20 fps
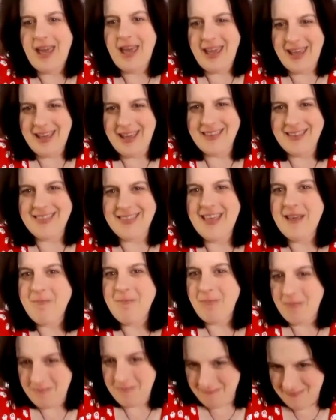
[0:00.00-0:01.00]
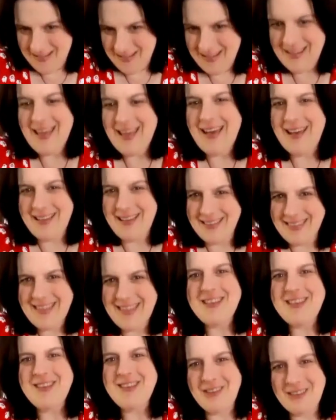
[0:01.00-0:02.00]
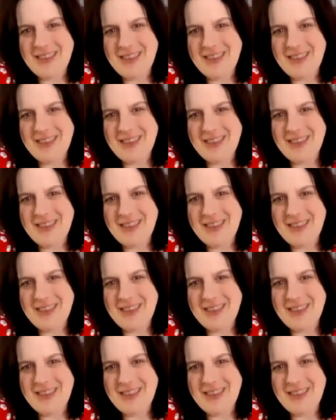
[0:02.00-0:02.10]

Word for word: and they yeah, thank you.